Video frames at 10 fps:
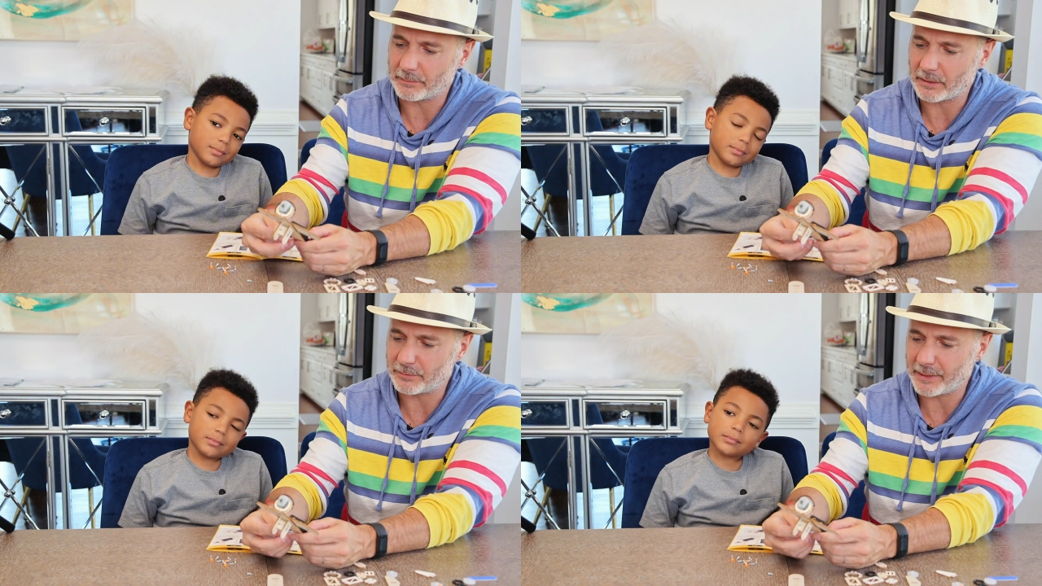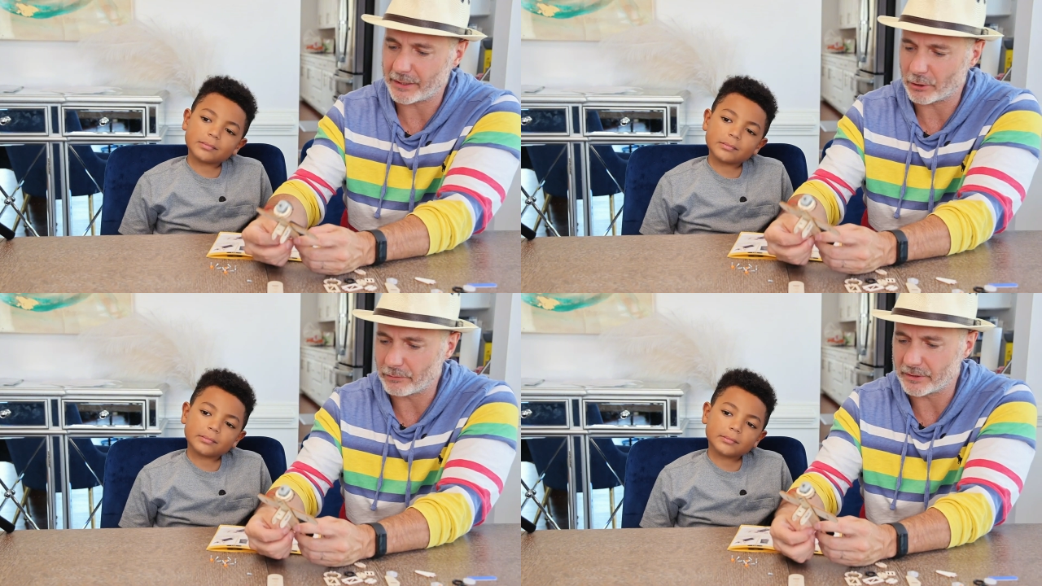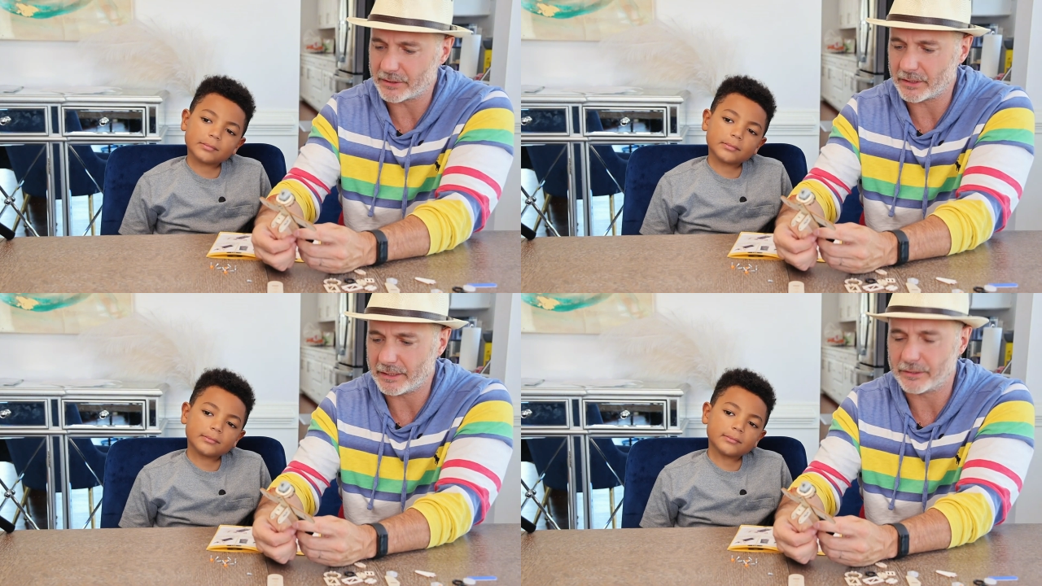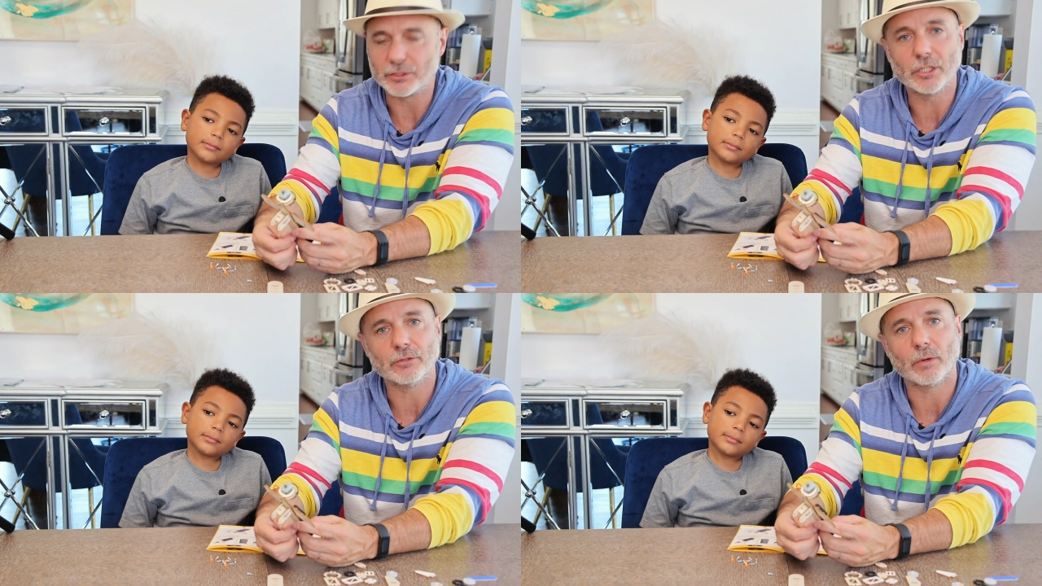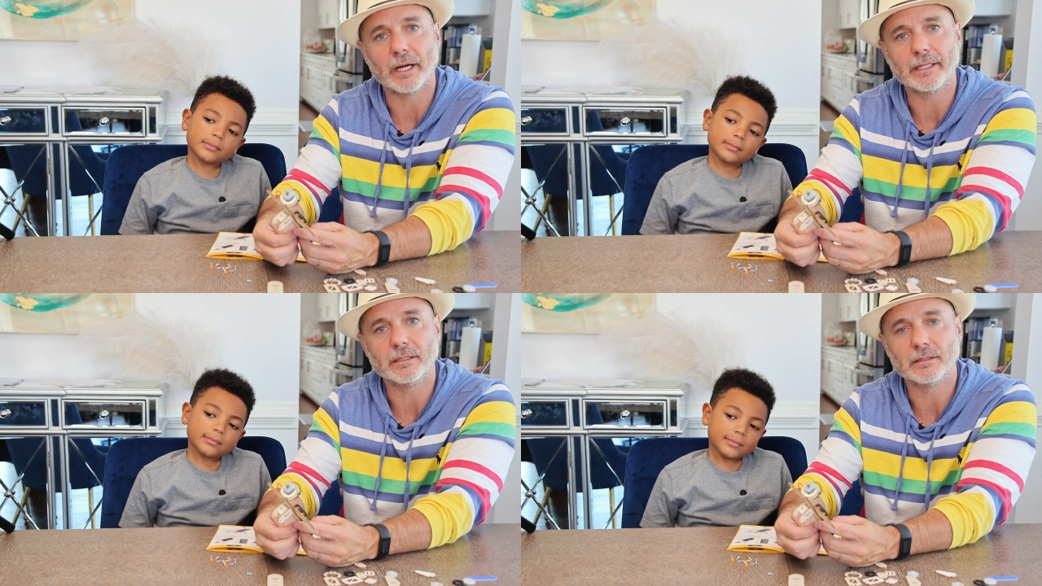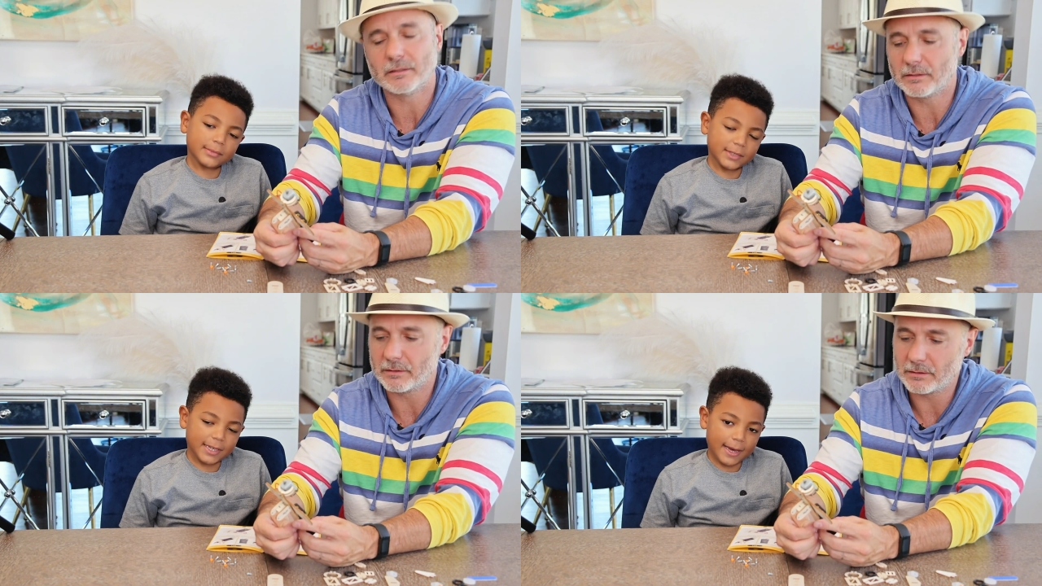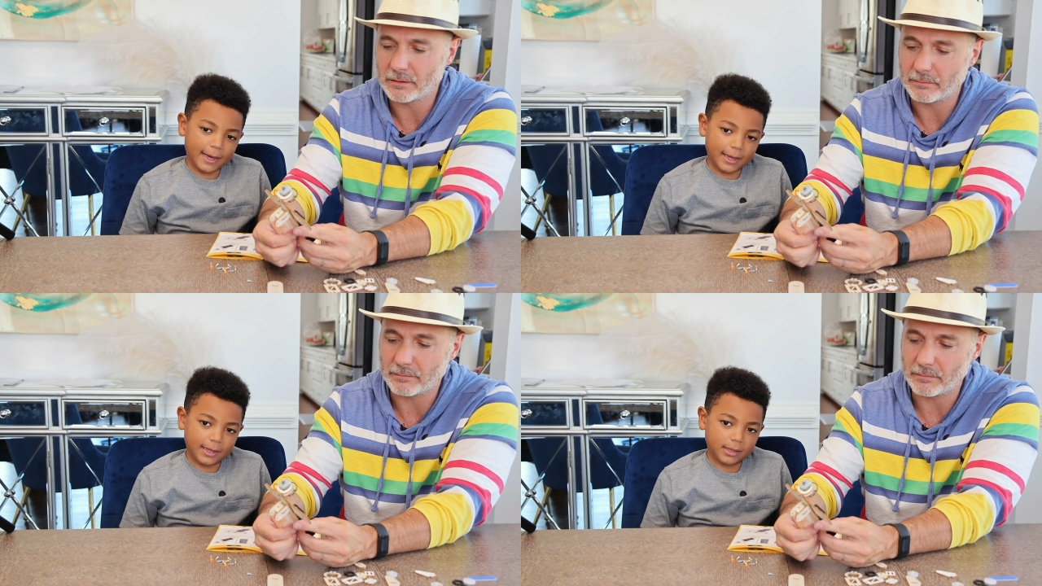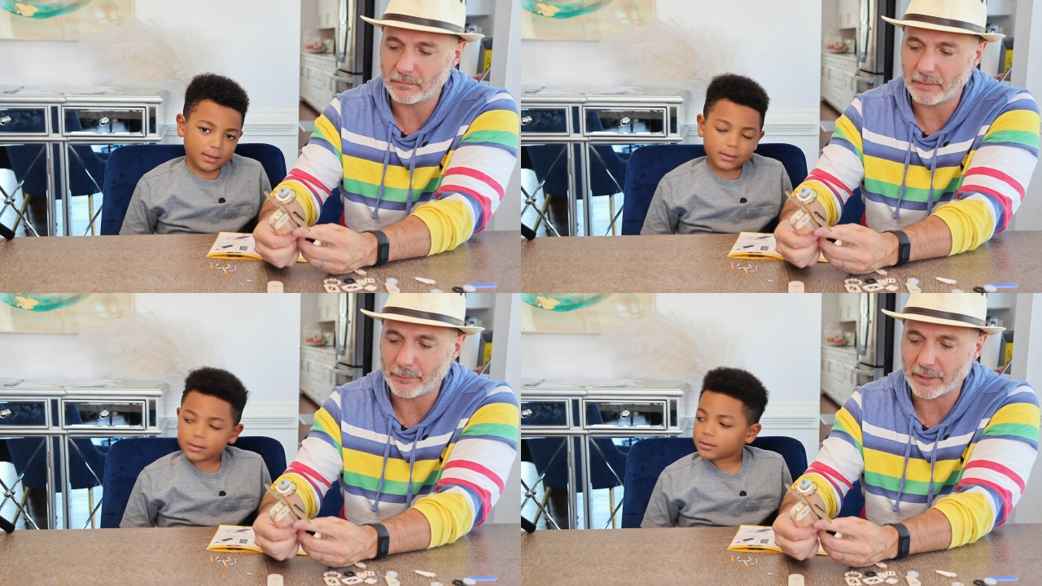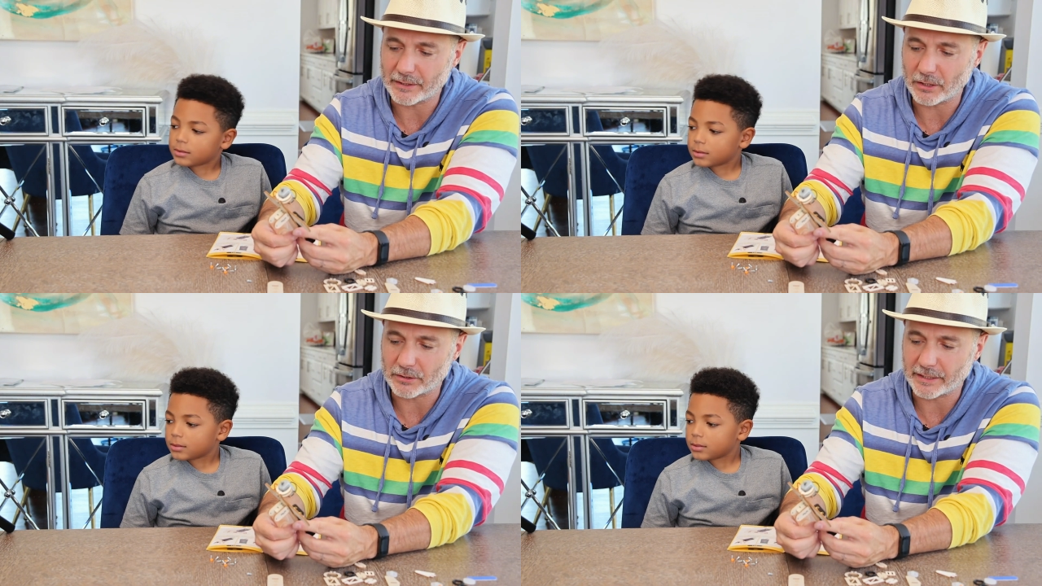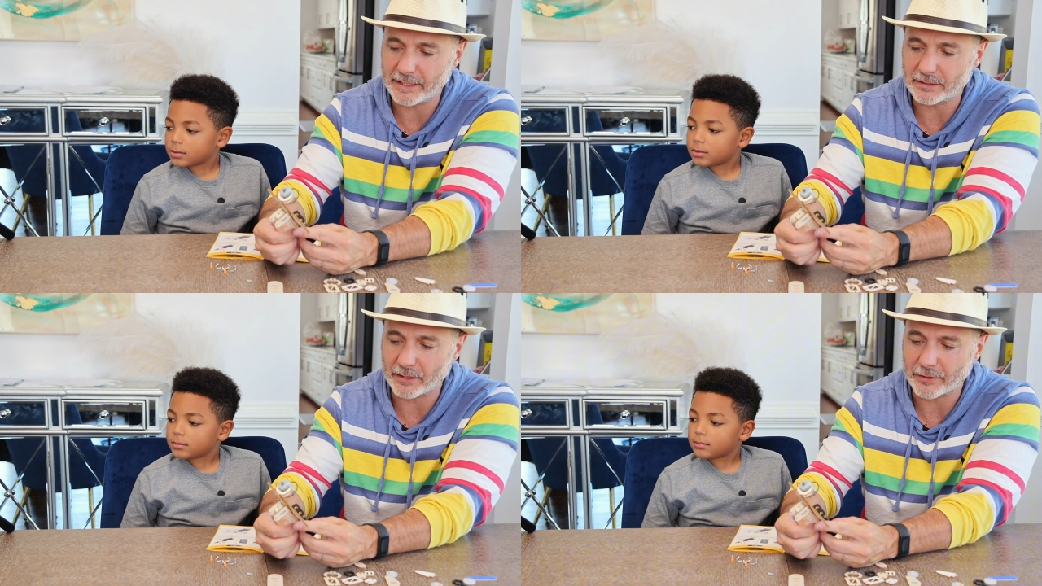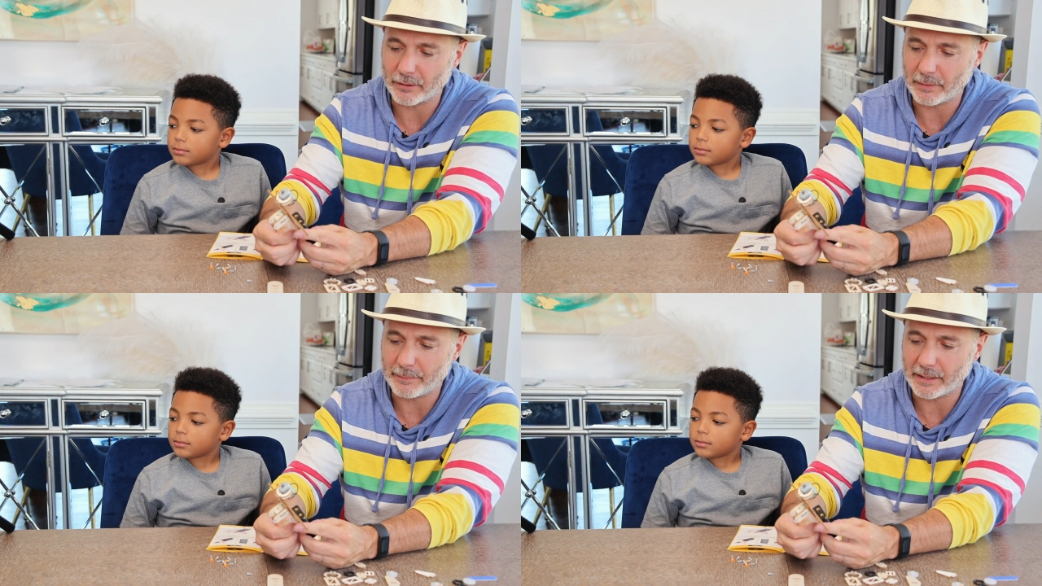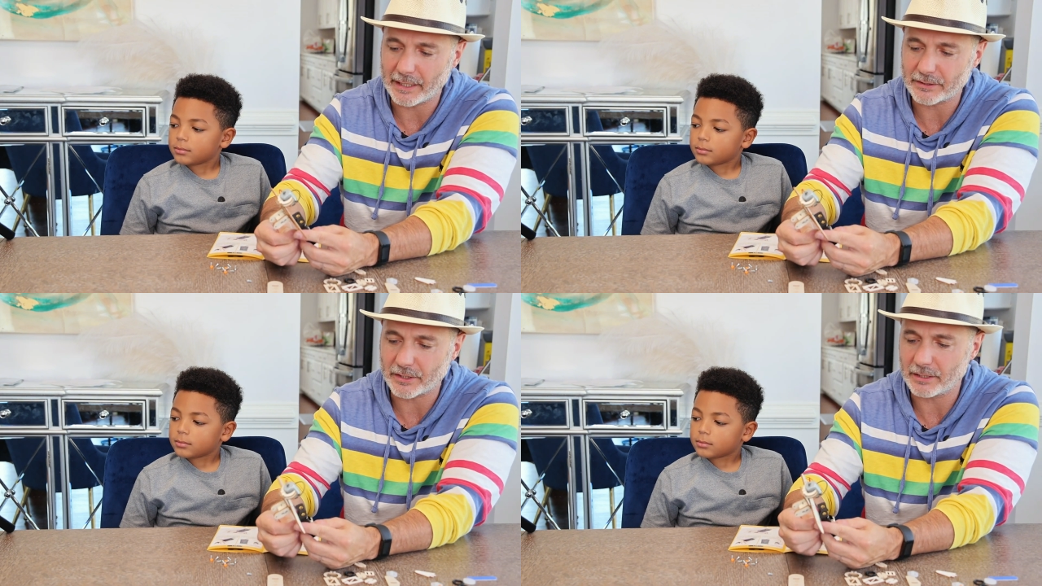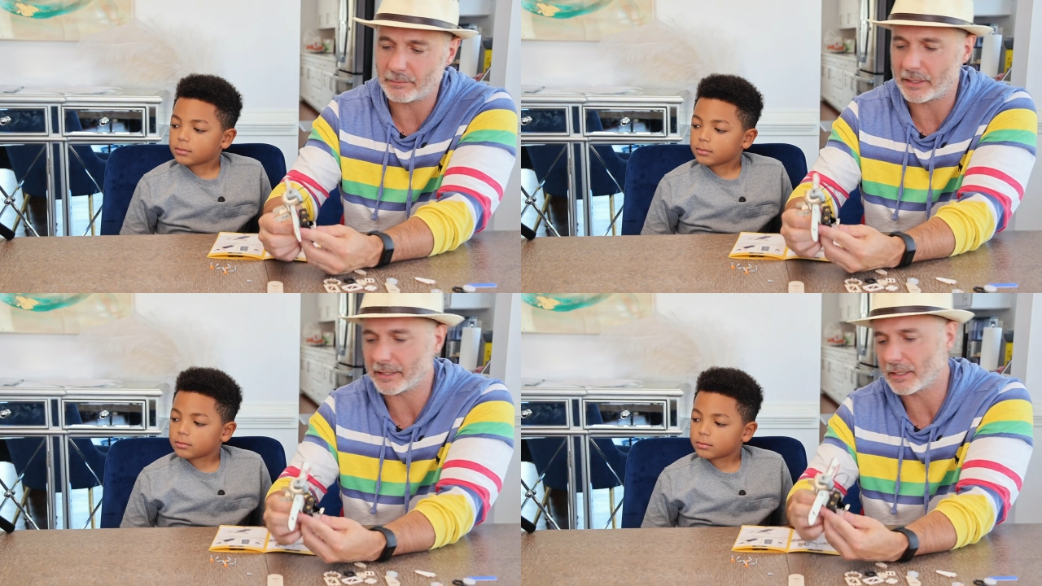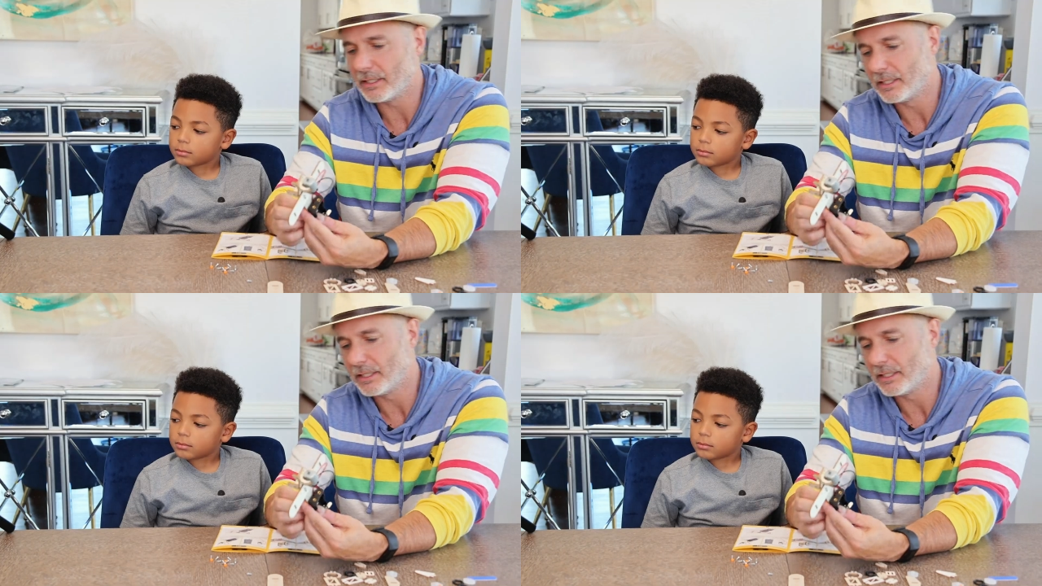Speaker 1: sometimes being nervous is good, right? Yeah. Maybe we can talk to kids out there. Maybe ask them, like,